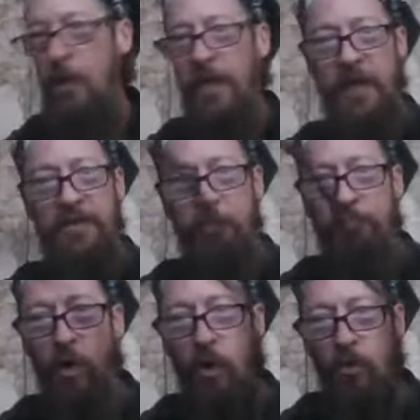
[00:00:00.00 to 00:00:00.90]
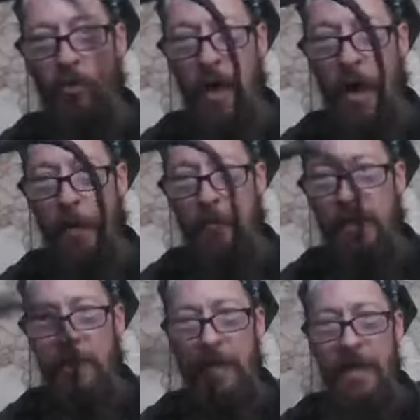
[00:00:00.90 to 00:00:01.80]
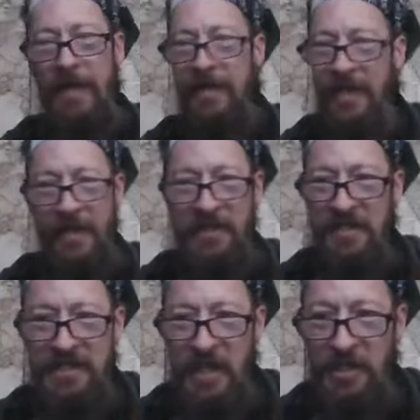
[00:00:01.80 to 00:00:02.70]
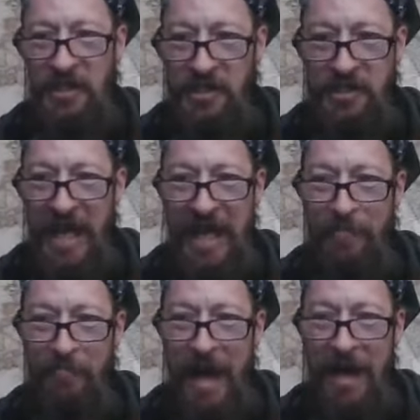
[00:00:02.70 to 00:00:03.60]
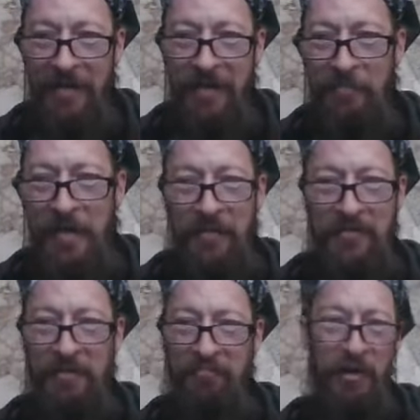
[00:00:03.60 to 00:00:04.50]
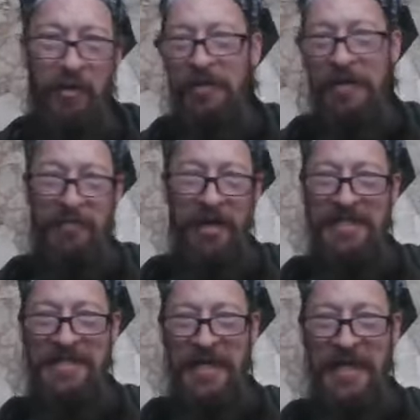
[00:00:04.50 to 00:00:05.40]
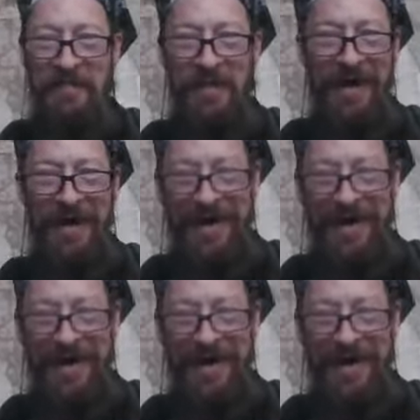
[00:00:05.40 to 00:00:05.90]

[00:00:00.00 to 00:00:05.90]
So I got the bullwhip. Ain't nothing says stand back like a man with a bullwhip on his hip,